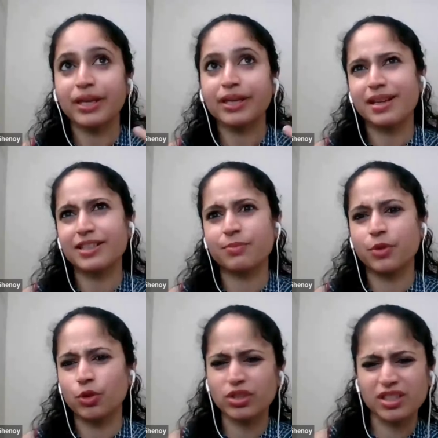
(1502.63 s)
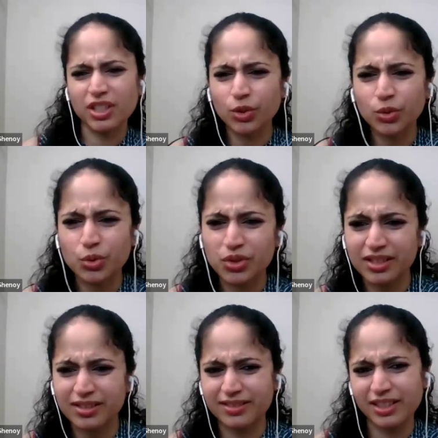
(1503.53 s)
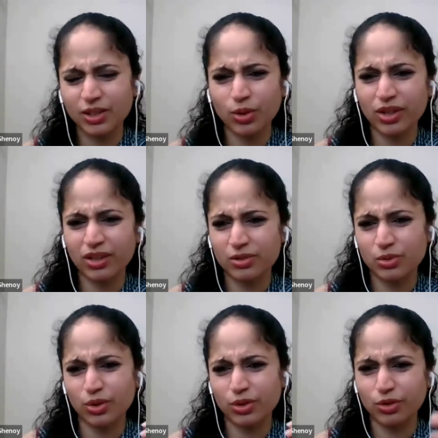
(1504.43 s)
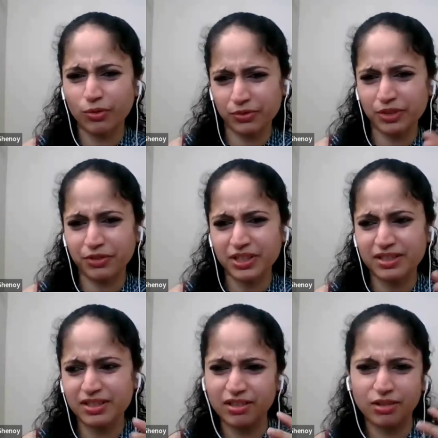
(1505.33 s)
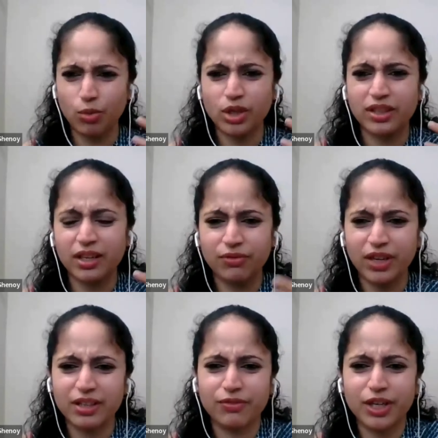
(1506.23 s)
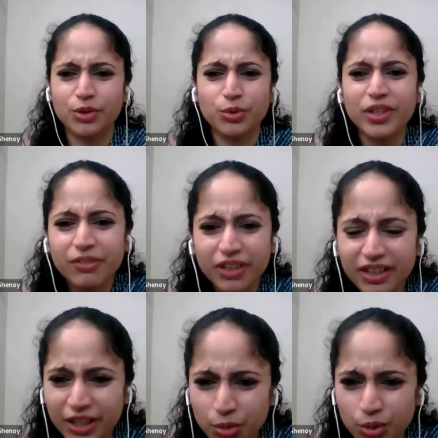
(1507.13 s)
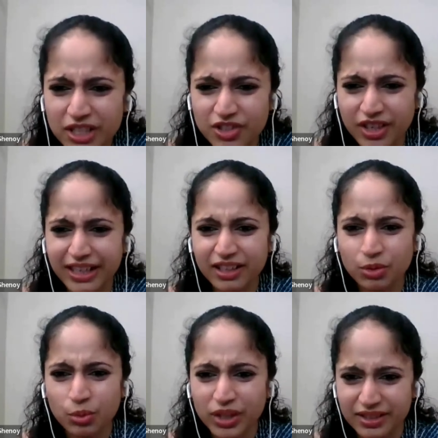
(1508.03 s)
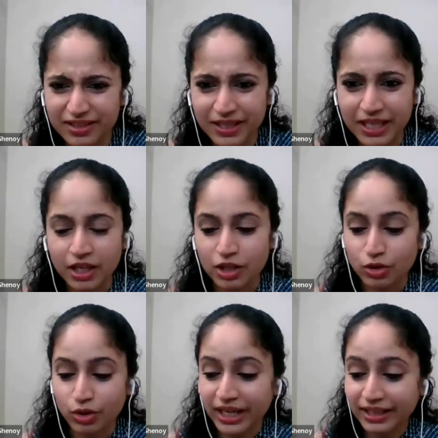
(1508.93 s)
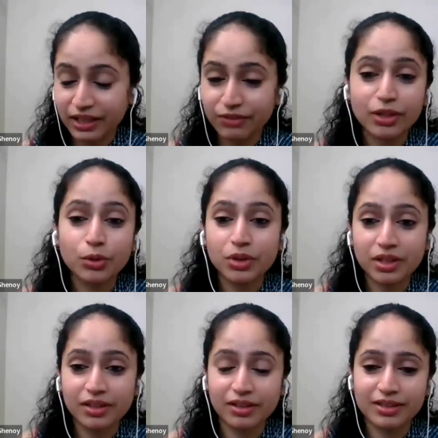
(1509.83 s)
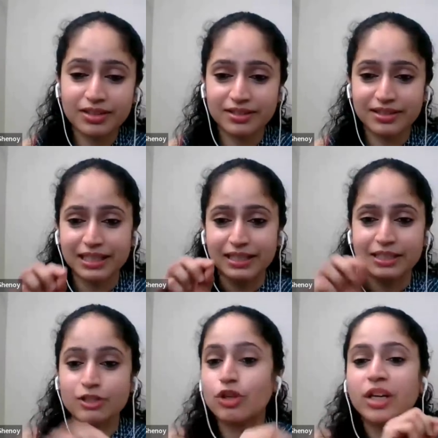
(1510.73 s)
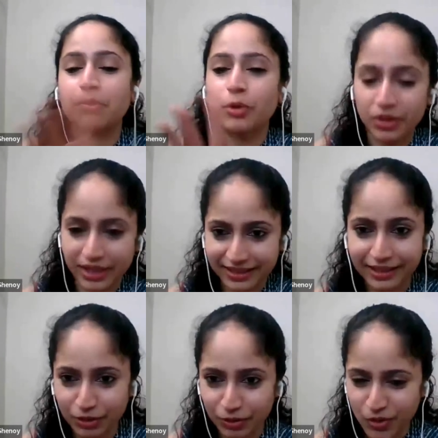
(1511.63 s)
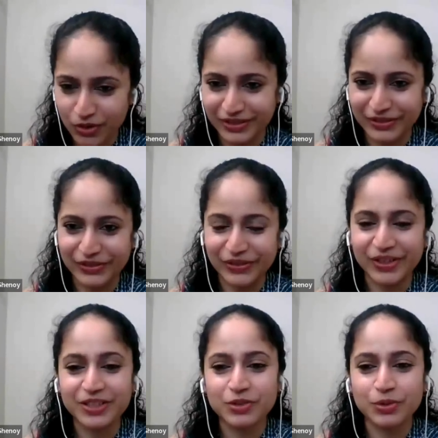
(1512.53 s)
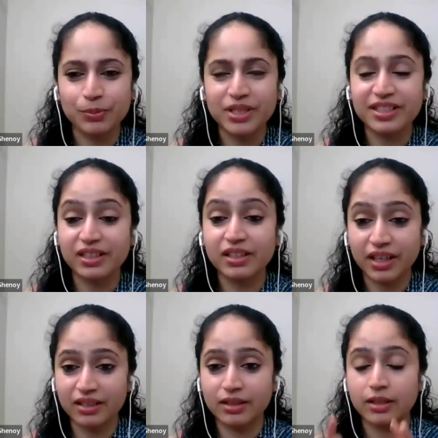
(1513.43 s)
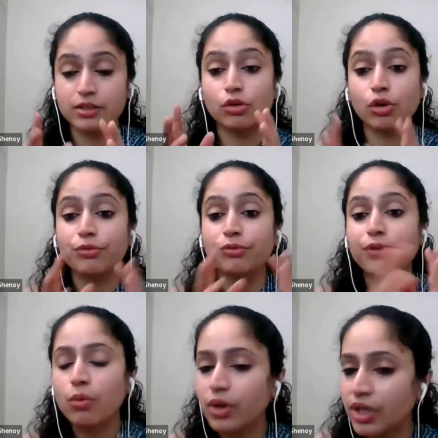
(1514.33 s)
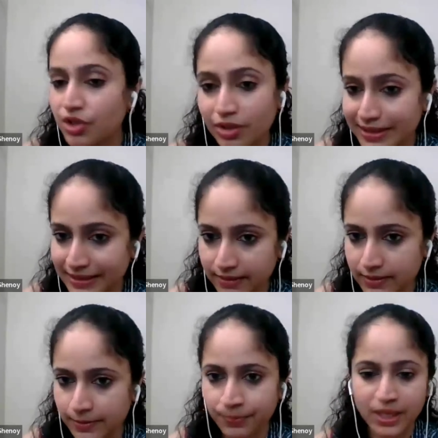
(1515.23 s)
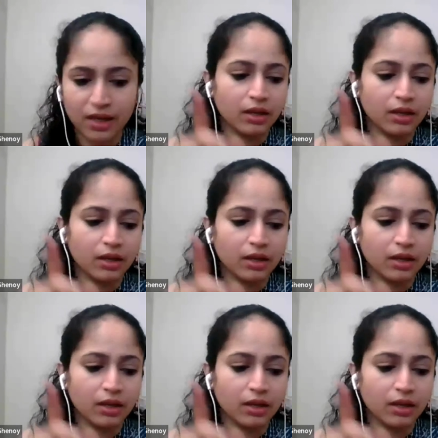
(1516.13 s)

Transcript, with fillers: parents ask me, you know, 0 to 6, 0 years old, you know, for the first year, what can, why do we even need to teach writing to kids? So Writing Without Tears is not about writing at all. All right. So basically, writing has a lot of foundational skills,